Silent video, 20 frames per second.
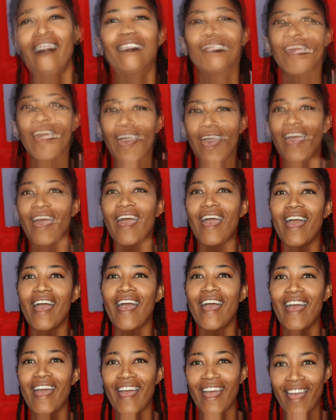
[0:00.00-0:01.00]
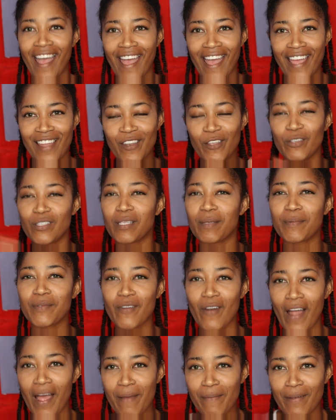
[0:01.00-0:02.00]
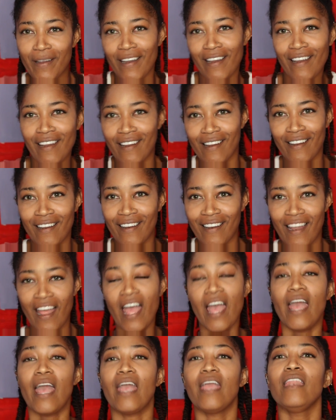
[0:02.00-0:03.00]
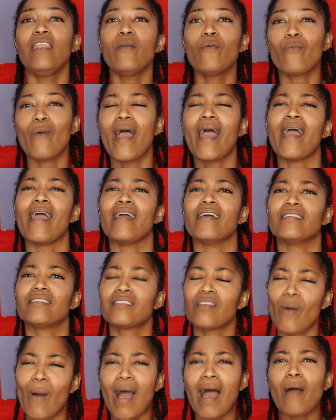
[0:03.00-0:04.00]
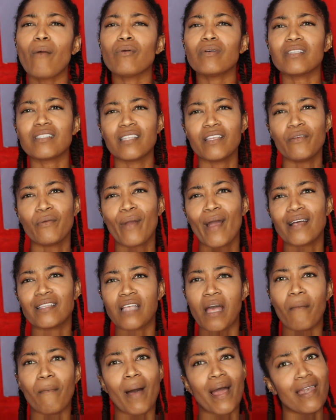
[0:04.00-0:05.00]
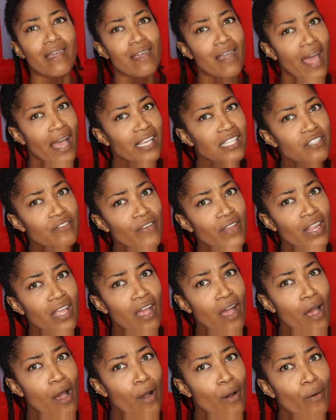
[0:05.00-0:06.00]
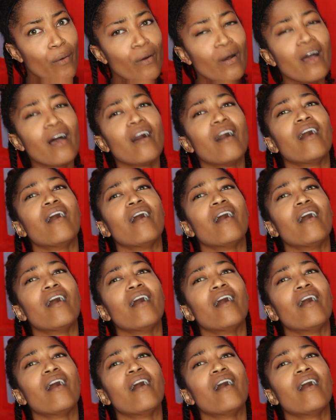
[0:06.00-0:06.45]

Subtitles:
Yay, new subscriber. Anyway, so I will see you guys in my next video.